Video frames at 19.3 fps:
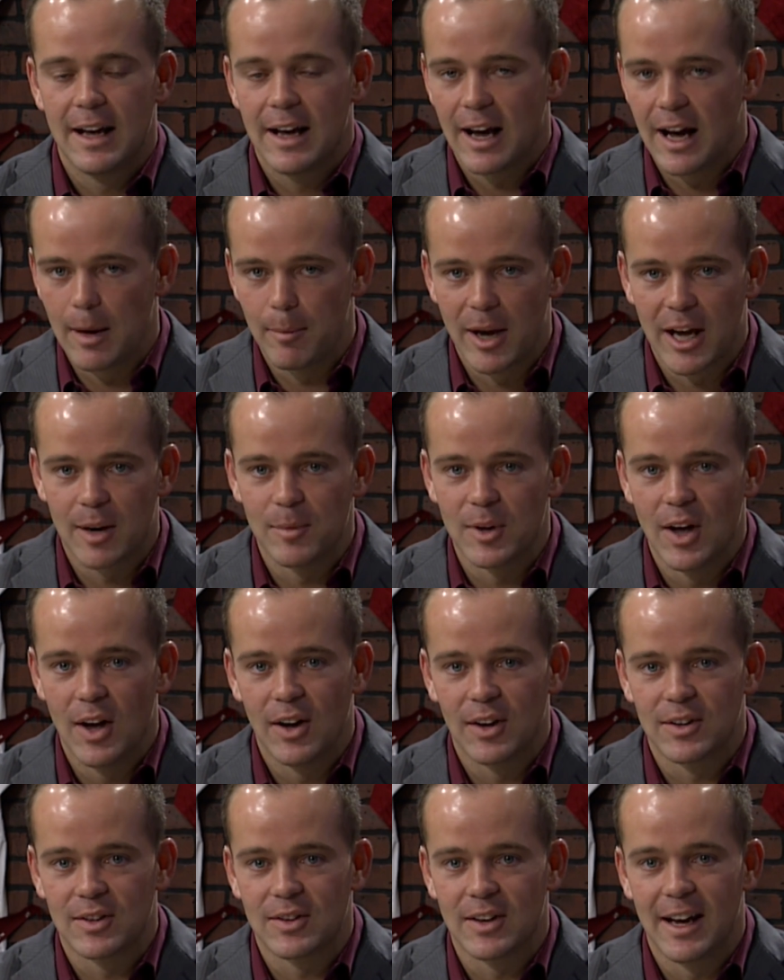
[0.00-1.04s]
I'm Adam
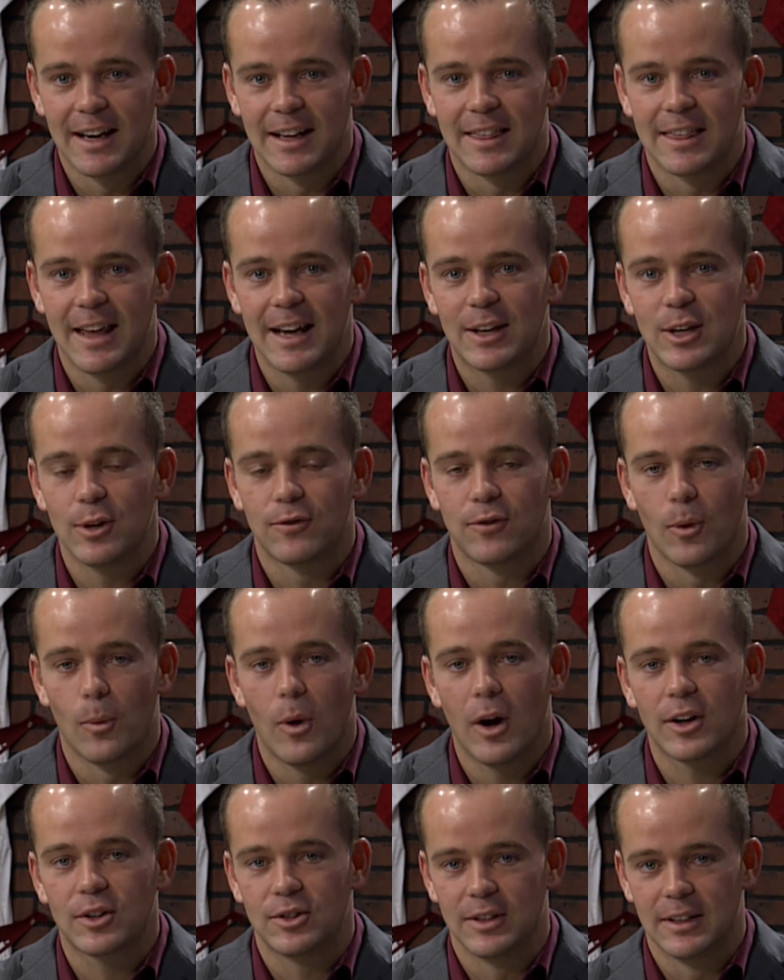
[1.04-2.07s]
Young saying thank you for
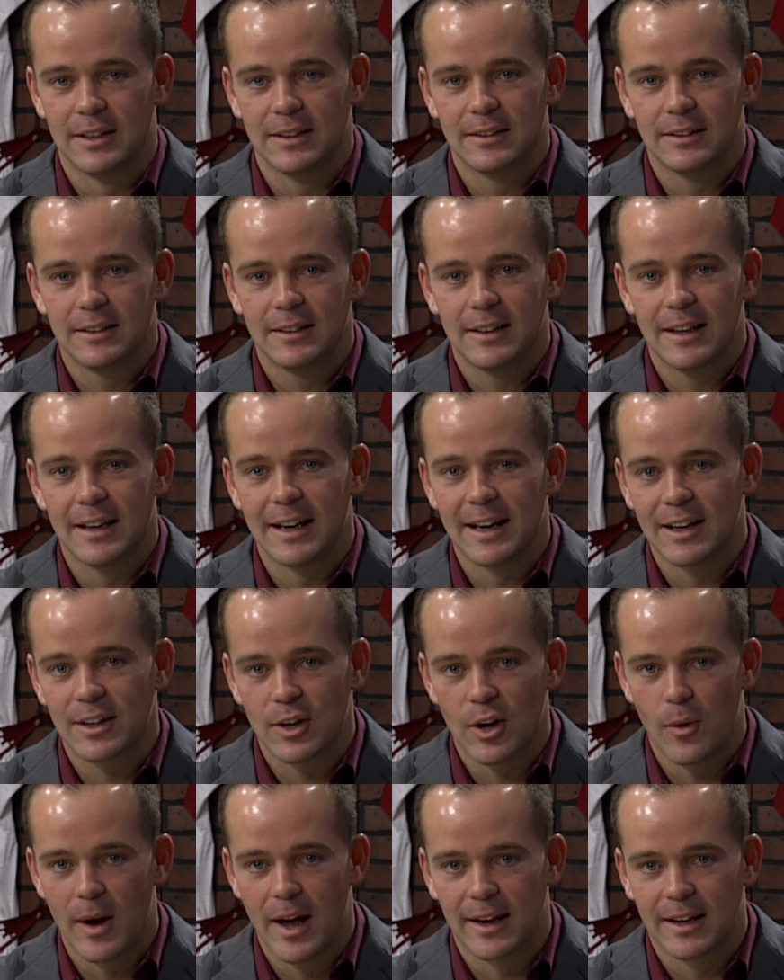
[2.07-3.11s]
watching. And
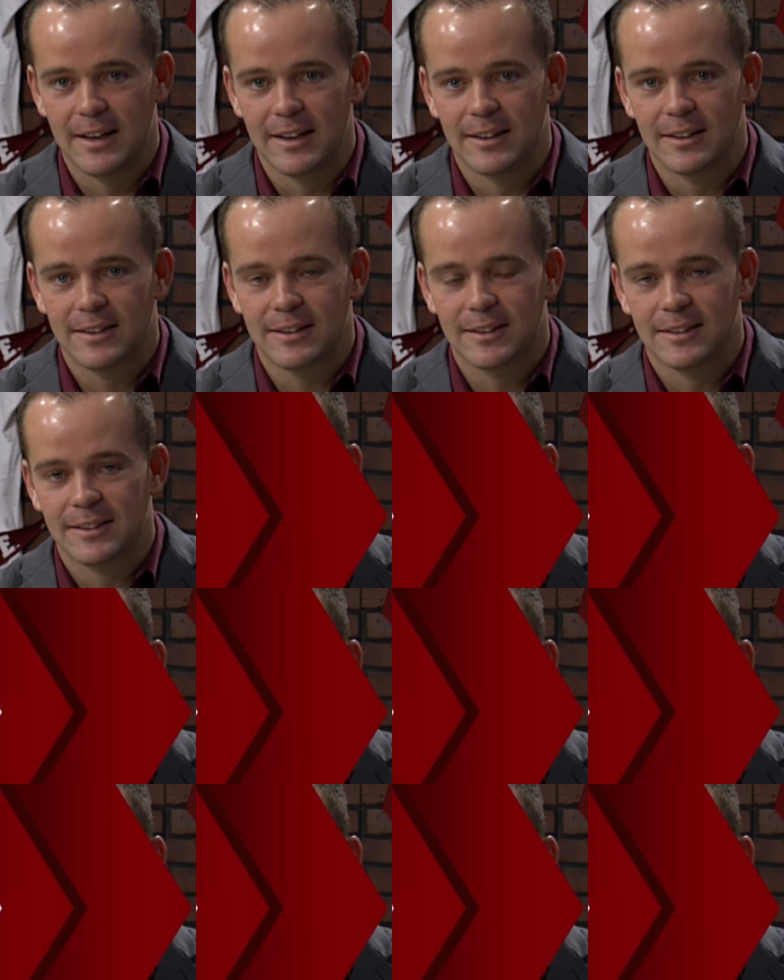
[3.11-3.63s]
go Aggies.